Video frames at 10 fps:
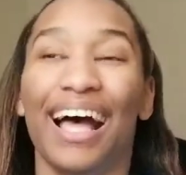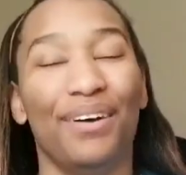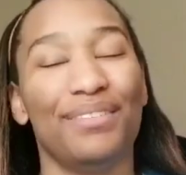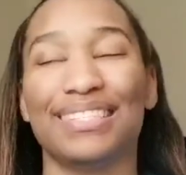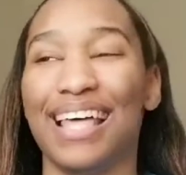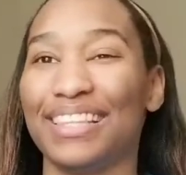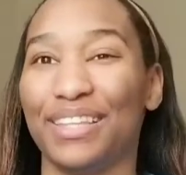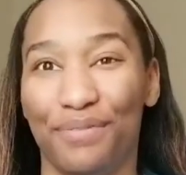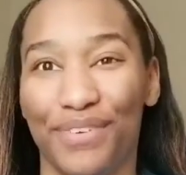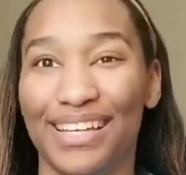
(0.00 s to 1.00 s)
I was like, the
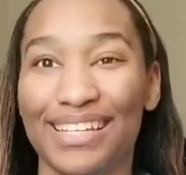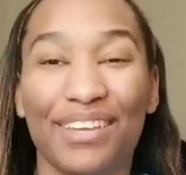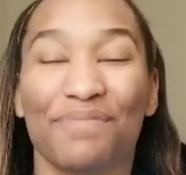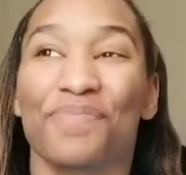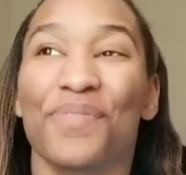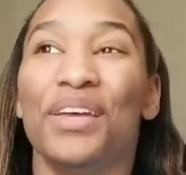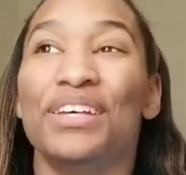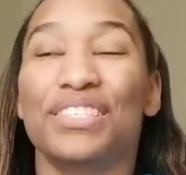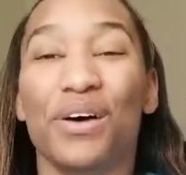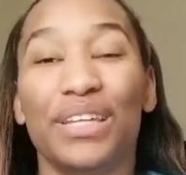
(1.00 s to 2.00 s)
fuck?
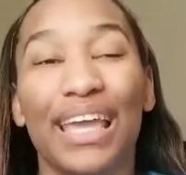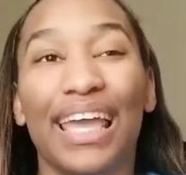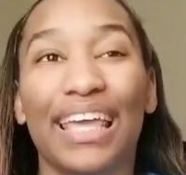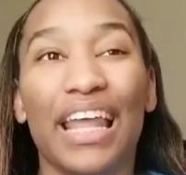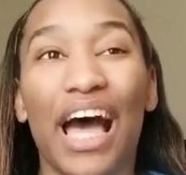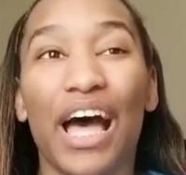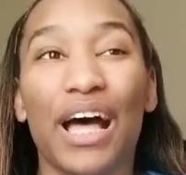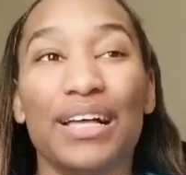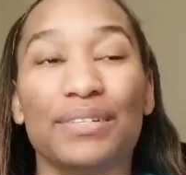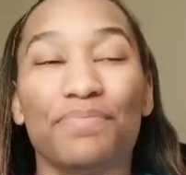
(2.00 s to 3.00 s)
So then,
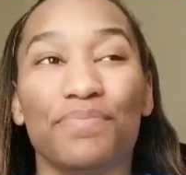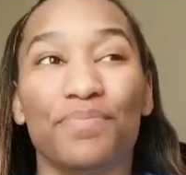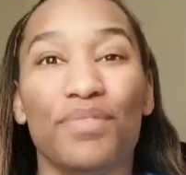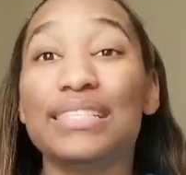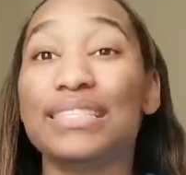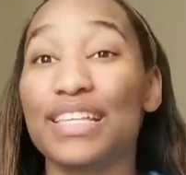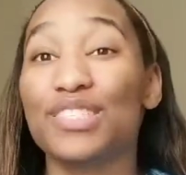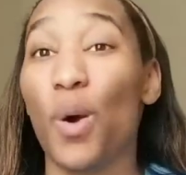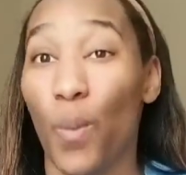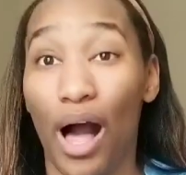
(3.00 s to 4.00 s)
um, let's get to
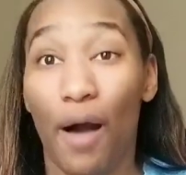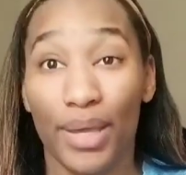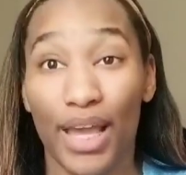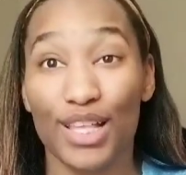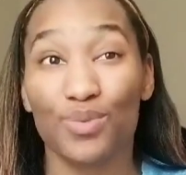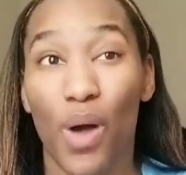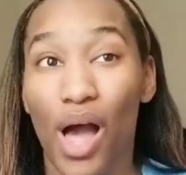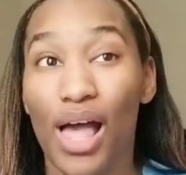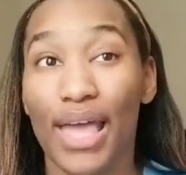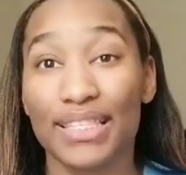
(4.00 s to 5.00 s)
Walt because Walt
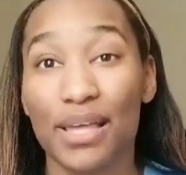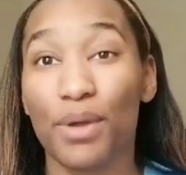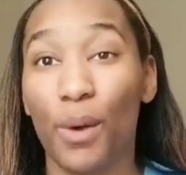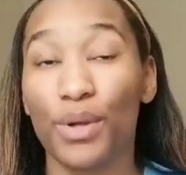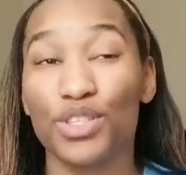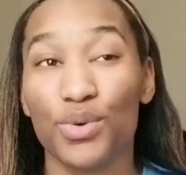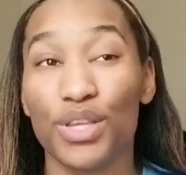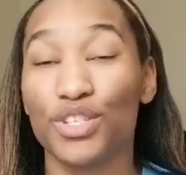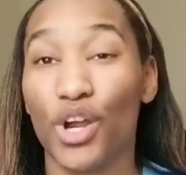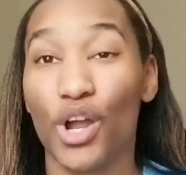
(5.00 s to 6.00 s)
ends up going to
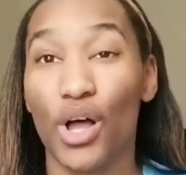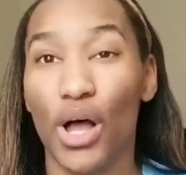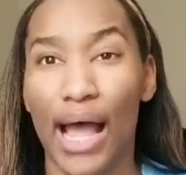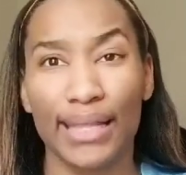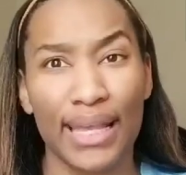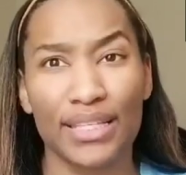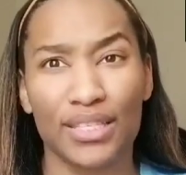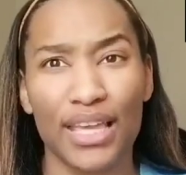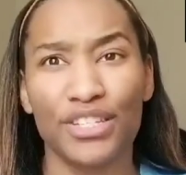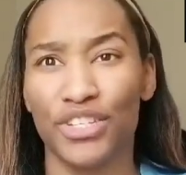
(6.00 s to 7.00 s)
his girl. I think it's,
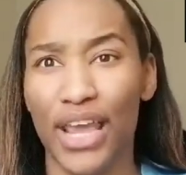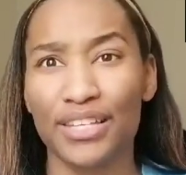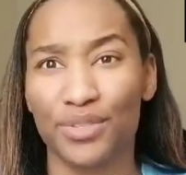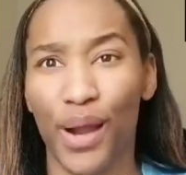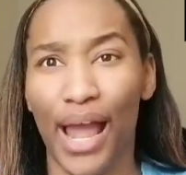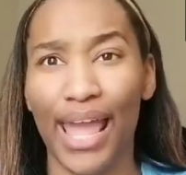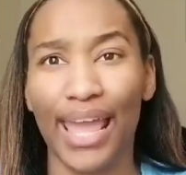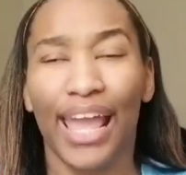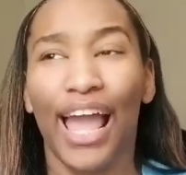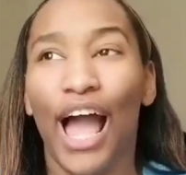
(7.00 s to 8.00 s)
it's Jess, right?
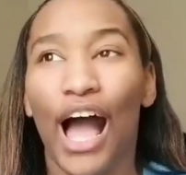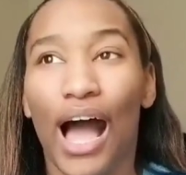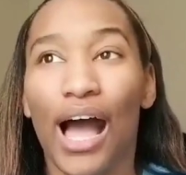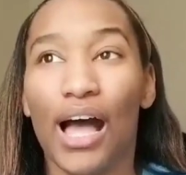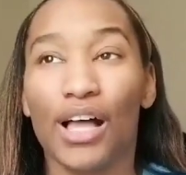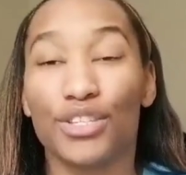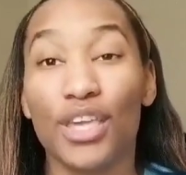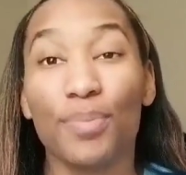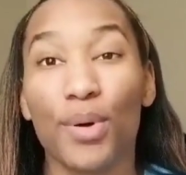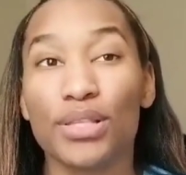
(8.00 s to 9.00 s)
uh
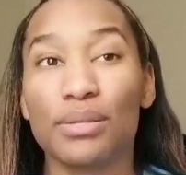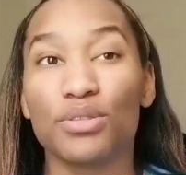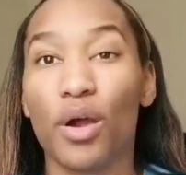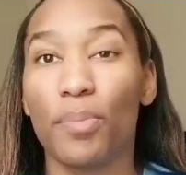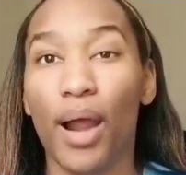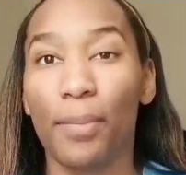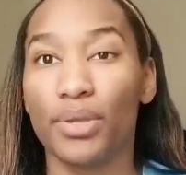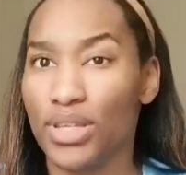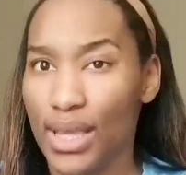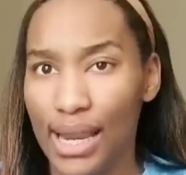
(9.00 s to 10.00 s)
T pulls into her apartment.
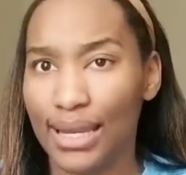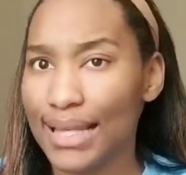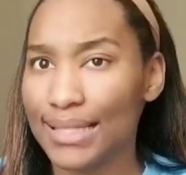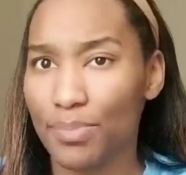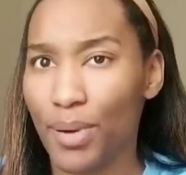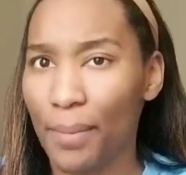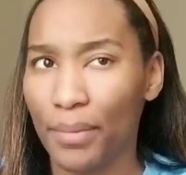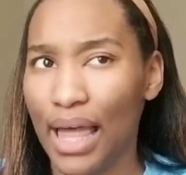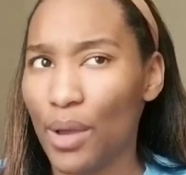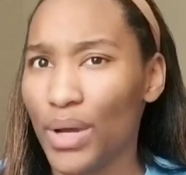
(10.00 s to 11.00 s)
She got a nice apartment.
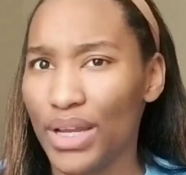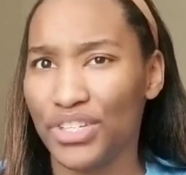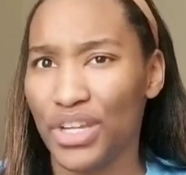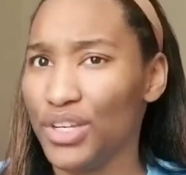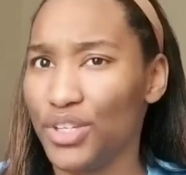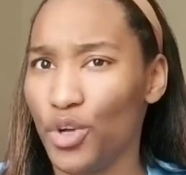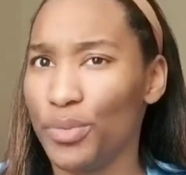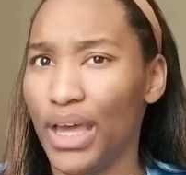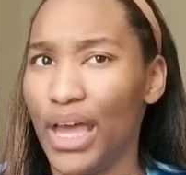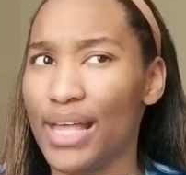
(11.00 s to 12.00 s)
Like, what does she do?
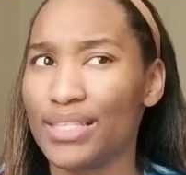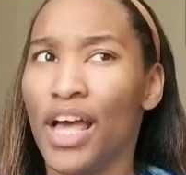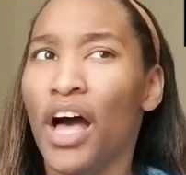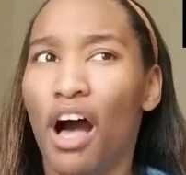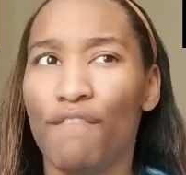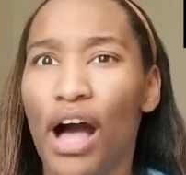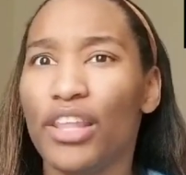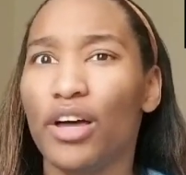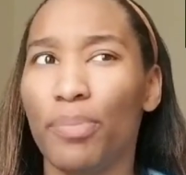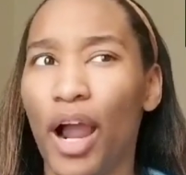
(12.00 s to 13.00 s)
Because of all
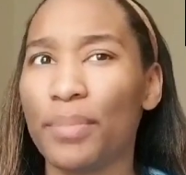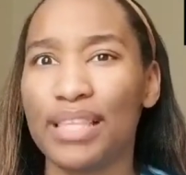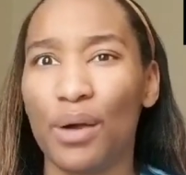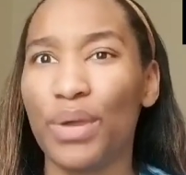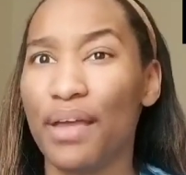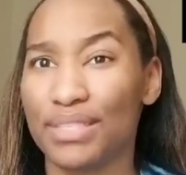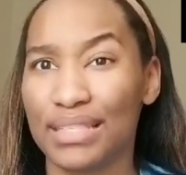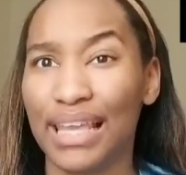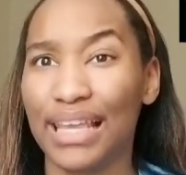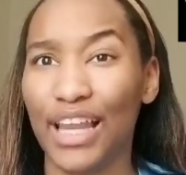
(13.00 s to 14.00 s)
the apartments that we have
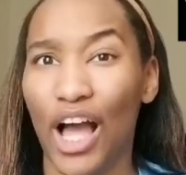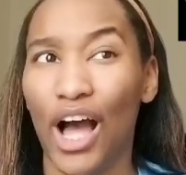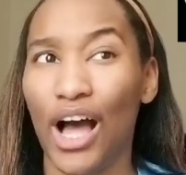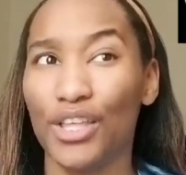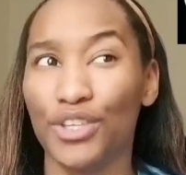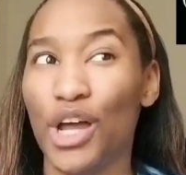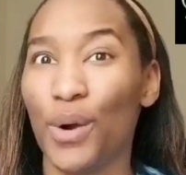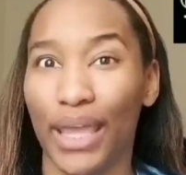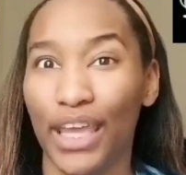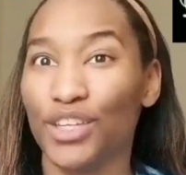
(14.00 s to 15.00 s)
seen on, you know,
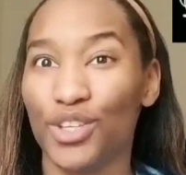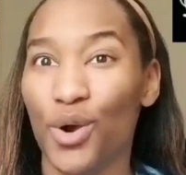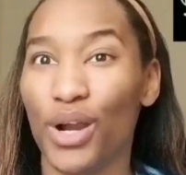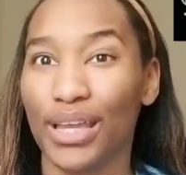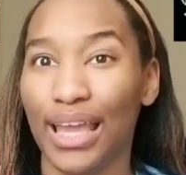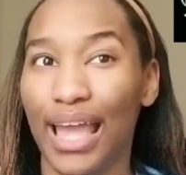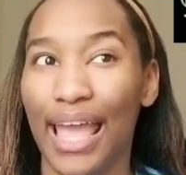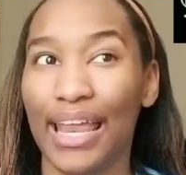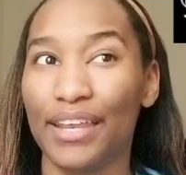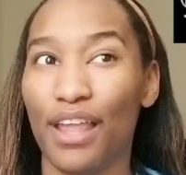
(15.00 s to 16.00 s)
in New York
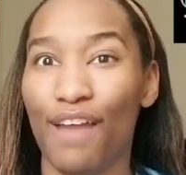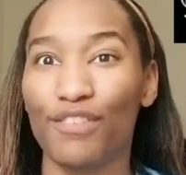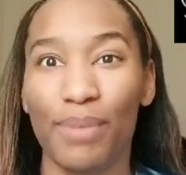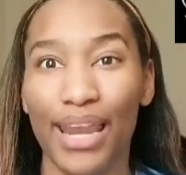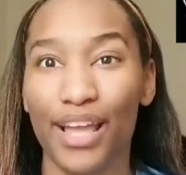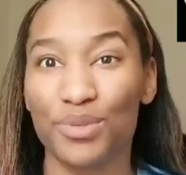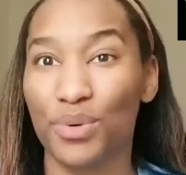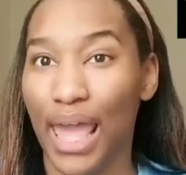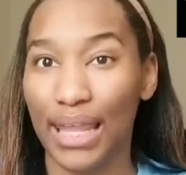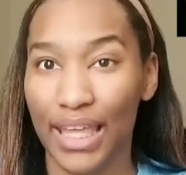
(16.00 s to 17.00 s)
and everybody else where
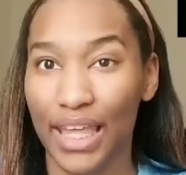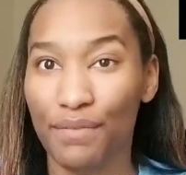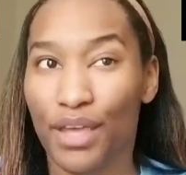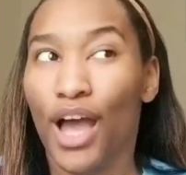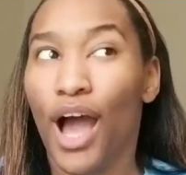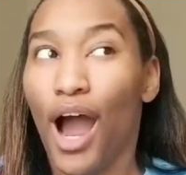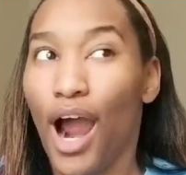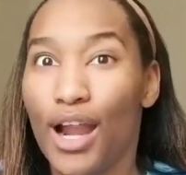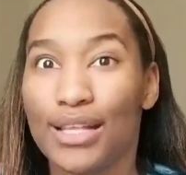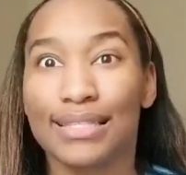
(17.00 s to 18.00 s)
they live,
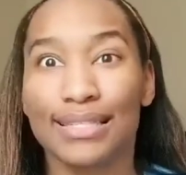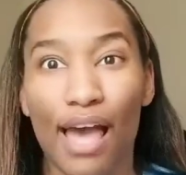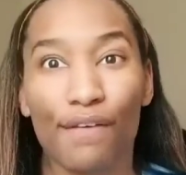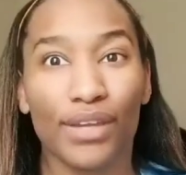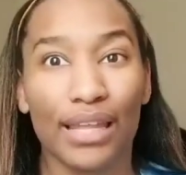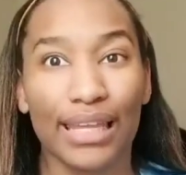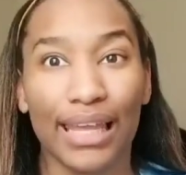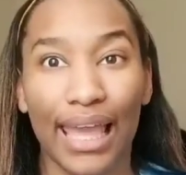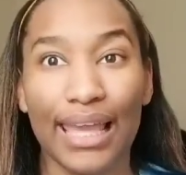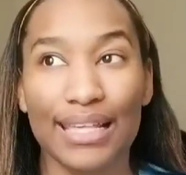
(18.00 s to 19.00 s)
hers definitely
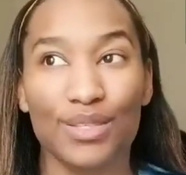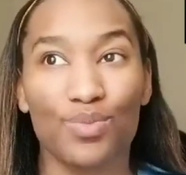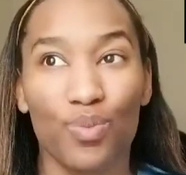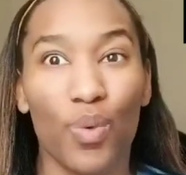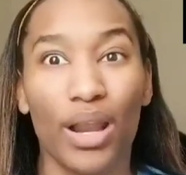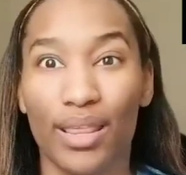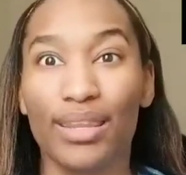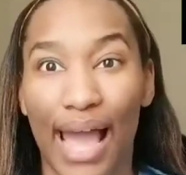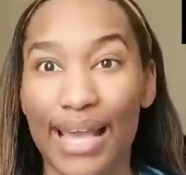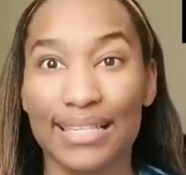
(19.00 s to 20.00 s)
is one of the
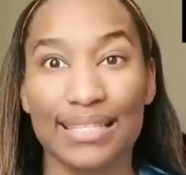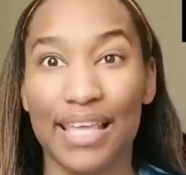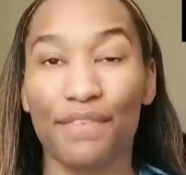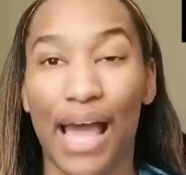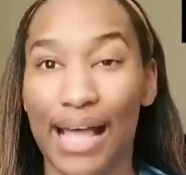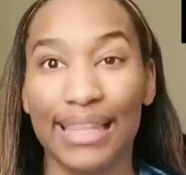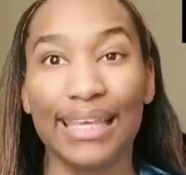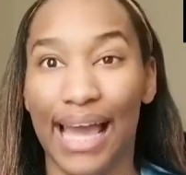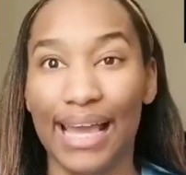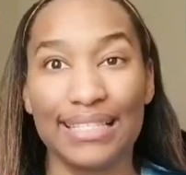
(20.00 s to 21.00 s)
nicest, if not the
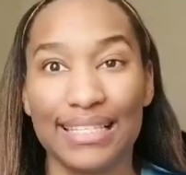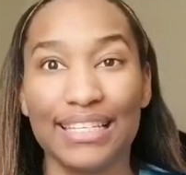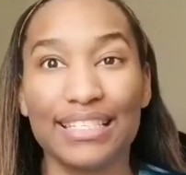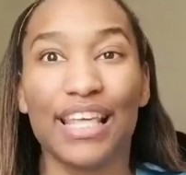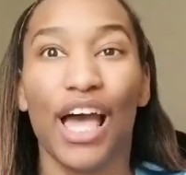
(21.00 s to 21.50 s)
nicest.